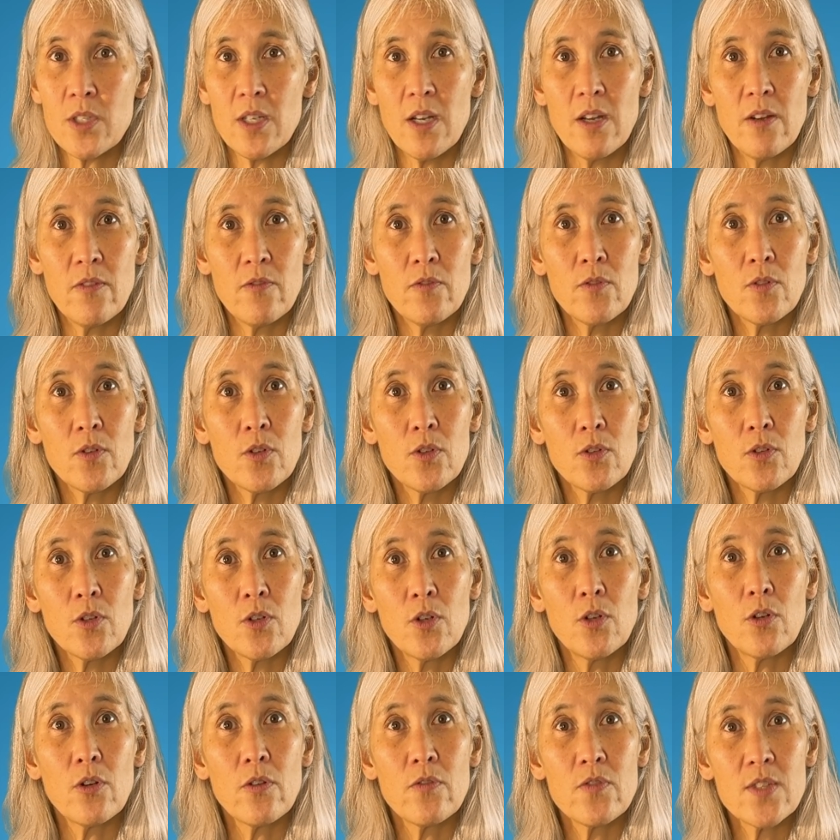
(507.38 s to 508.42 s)
of
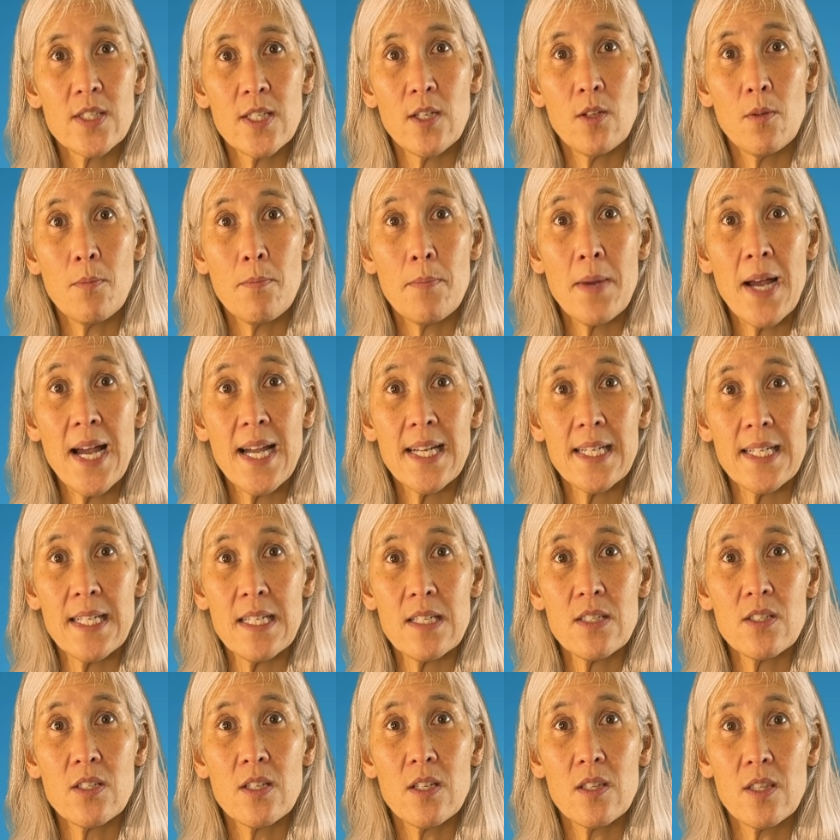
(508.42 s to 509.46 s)
nerve cell
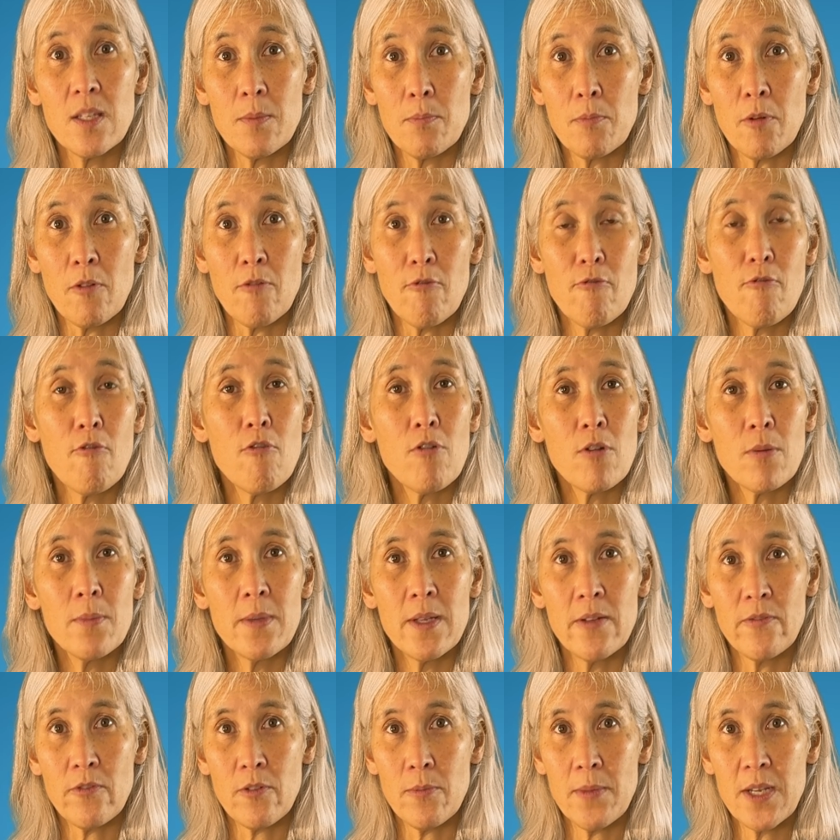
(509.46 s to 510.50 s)
bodies that perform
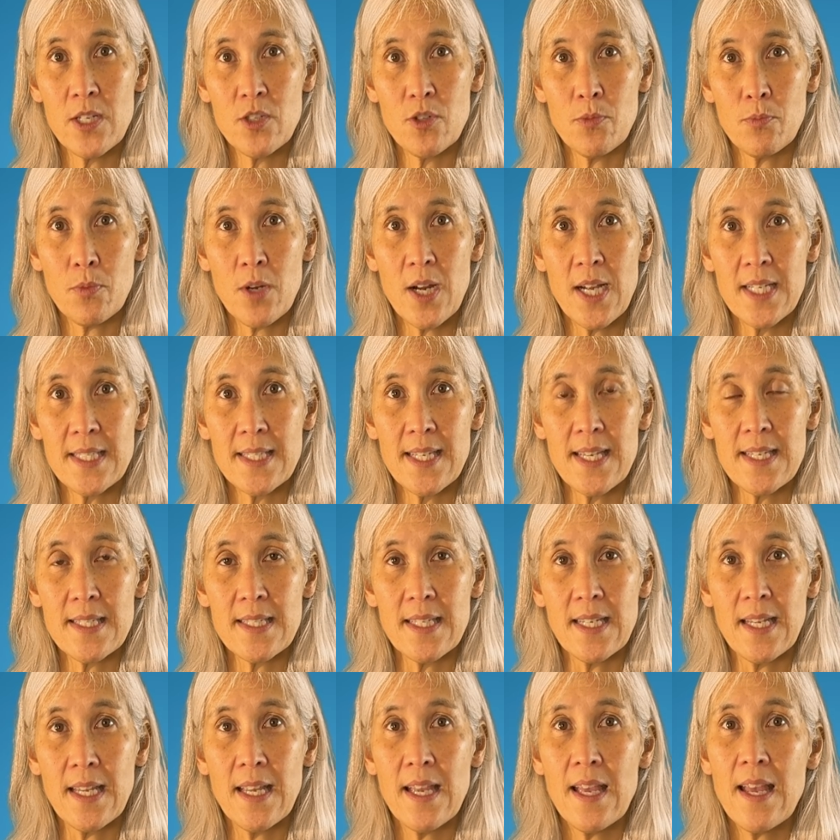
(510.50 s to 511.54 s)
information
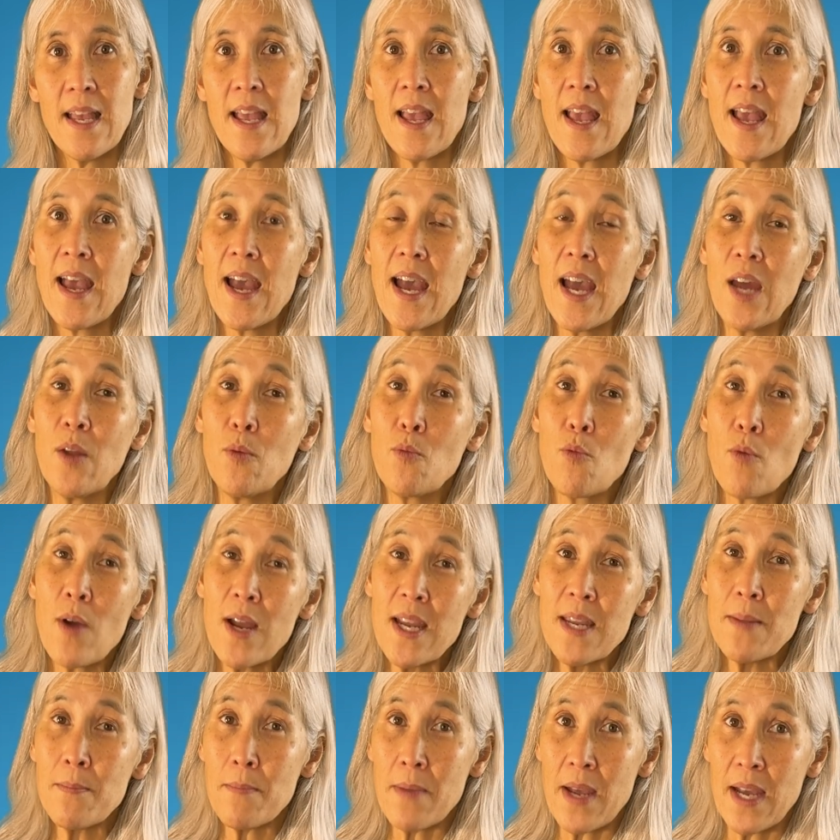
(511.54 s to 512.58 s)
processing, and
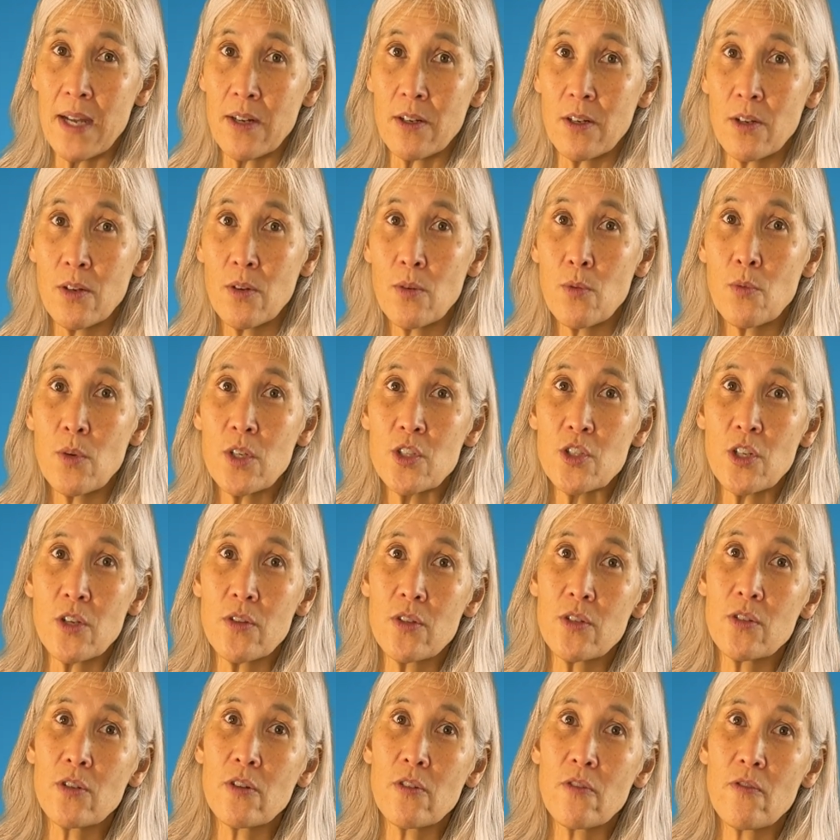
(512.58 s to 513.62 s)
white matter, which are
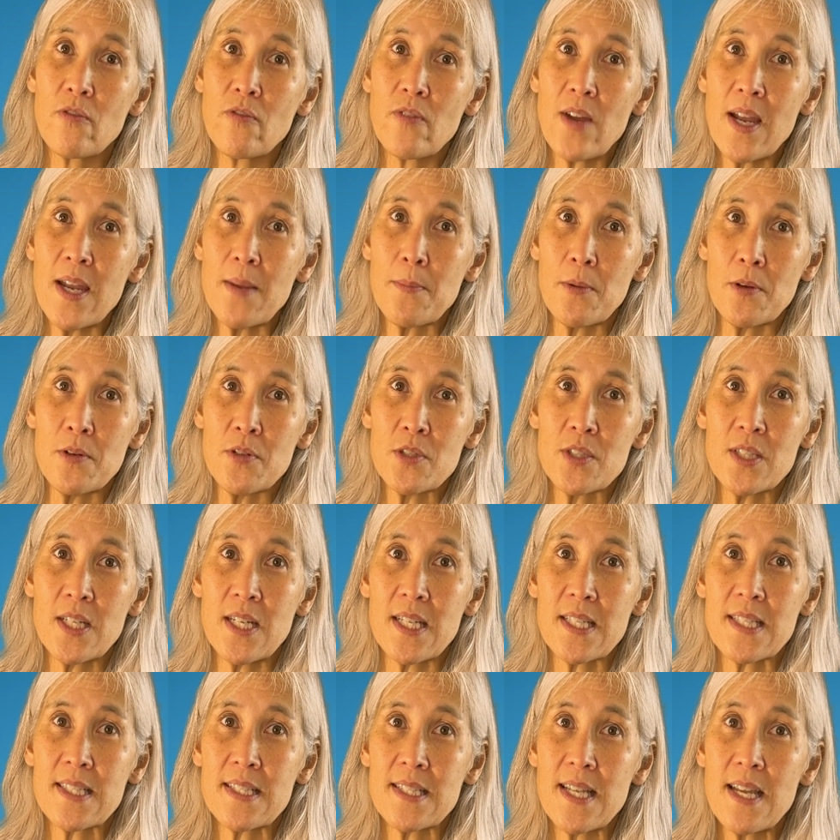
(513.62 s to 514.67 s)
the nerve fibers that
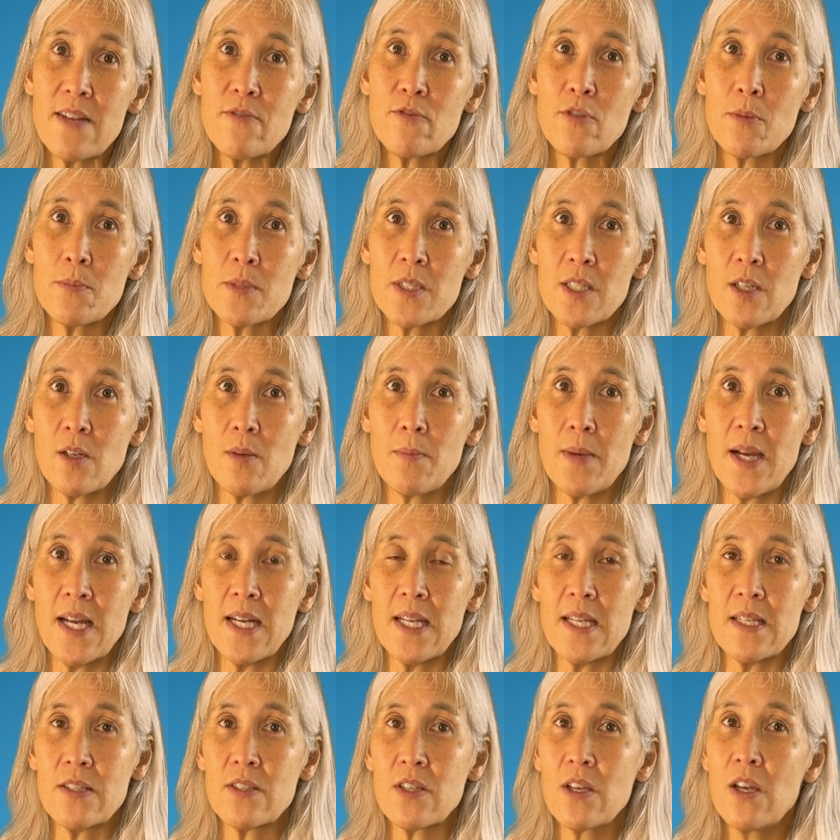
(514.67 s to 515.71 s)
extend from cell
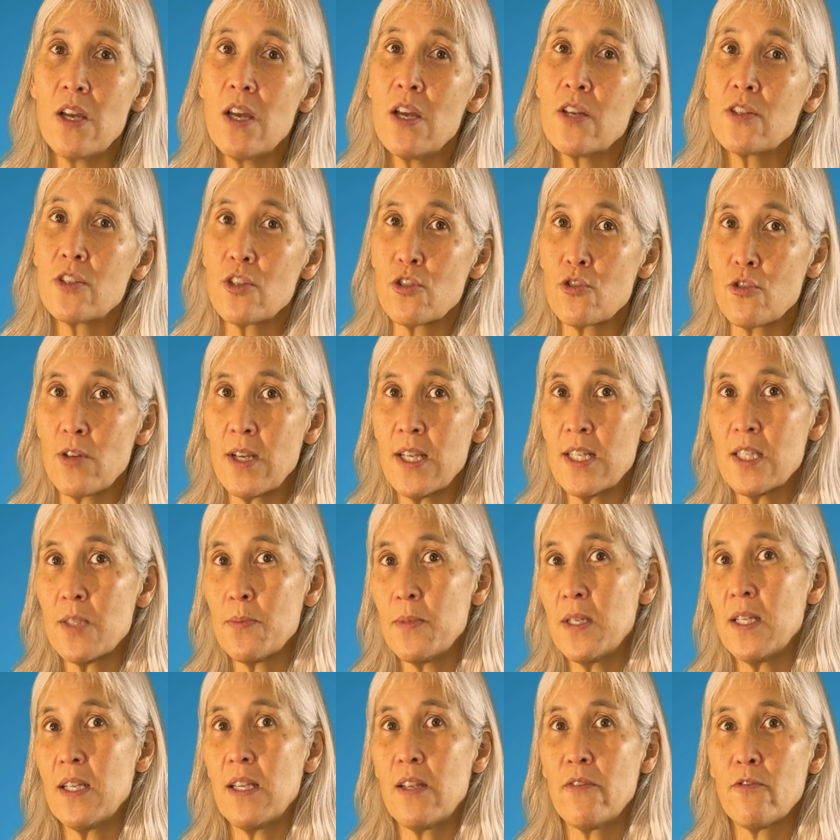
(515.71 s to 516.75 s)
bodies to
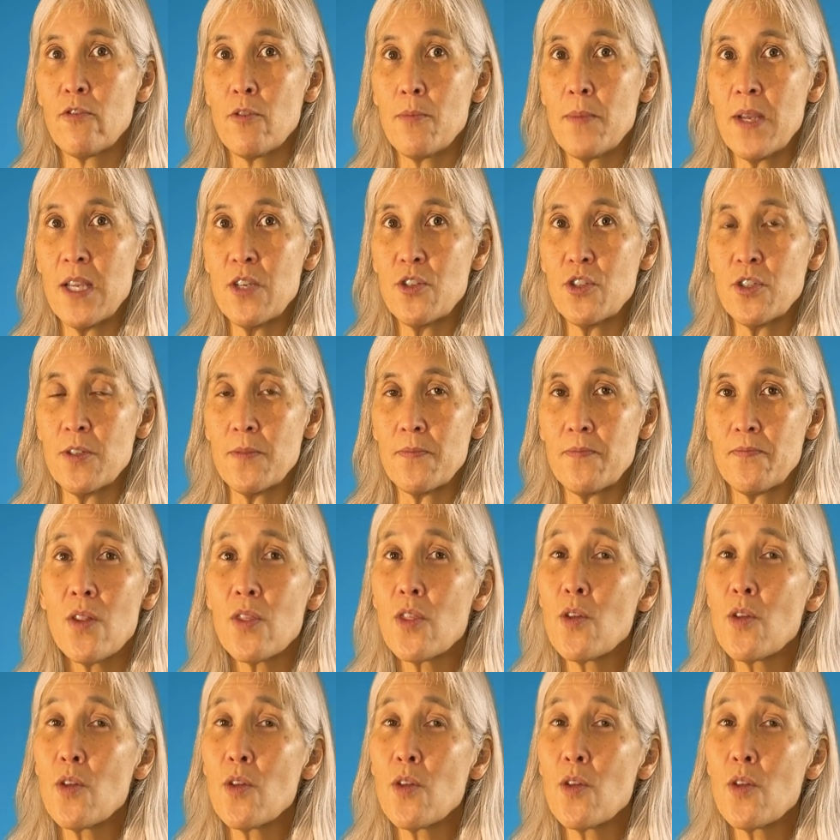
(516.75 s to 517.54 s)
transmit information.